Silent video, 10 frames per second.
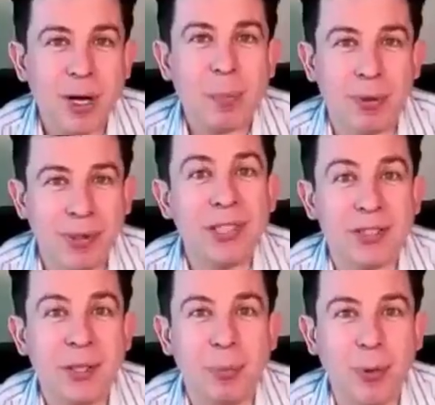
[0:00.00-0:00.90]
up a really
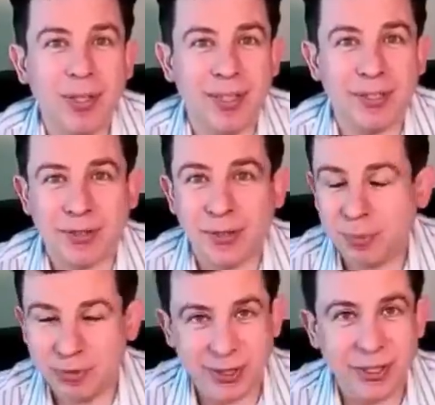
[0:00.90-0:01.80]
interesting point that a certain
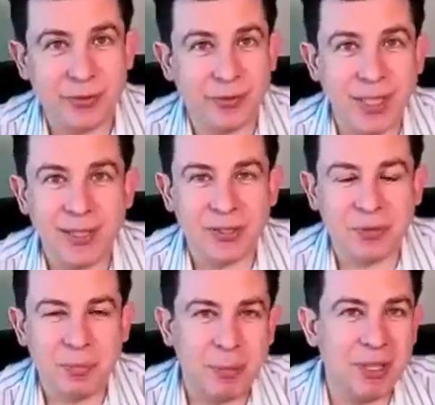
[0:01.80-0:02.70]
percentage of
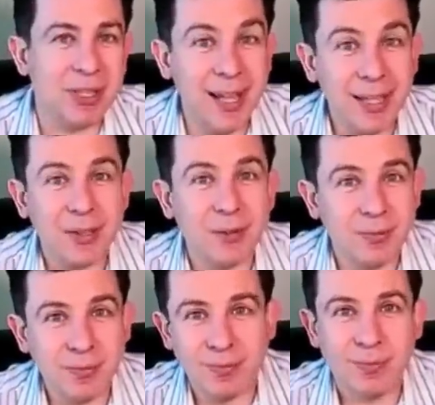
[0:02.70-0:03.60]
kittens, maybe 10
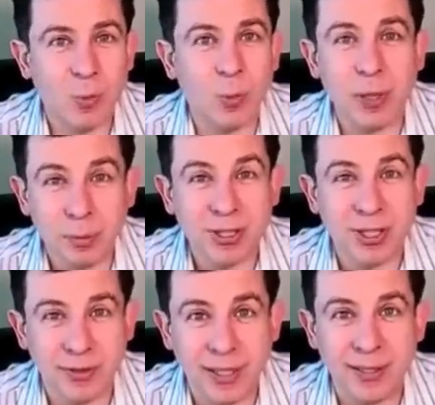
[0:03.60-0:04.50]
20%
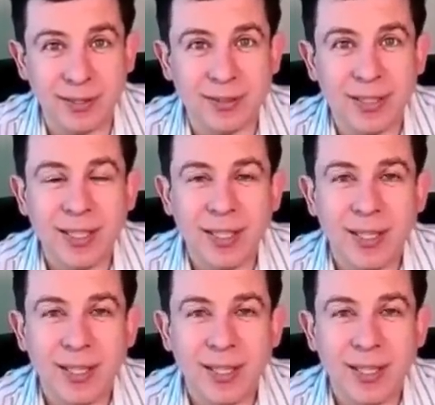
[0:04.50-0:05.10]
of kittens. Mm.